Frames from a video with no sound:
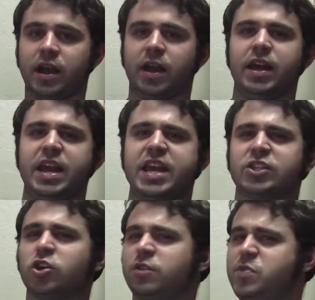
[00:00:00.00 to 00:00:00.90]
And
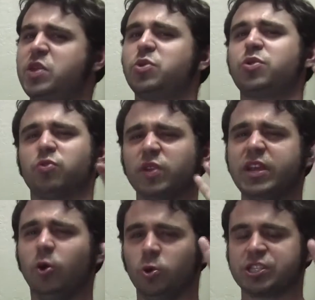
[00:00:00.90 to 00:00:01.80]
it took me 3
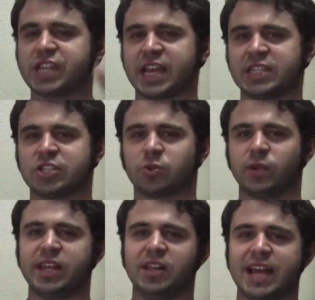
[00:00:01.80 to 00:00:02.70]
whole seconds to
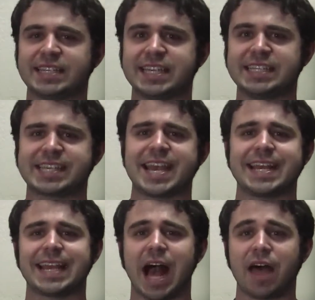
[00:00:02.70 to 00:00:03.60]
realize he
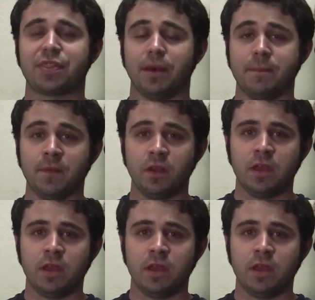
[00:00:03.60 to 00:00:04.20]
said Gotham.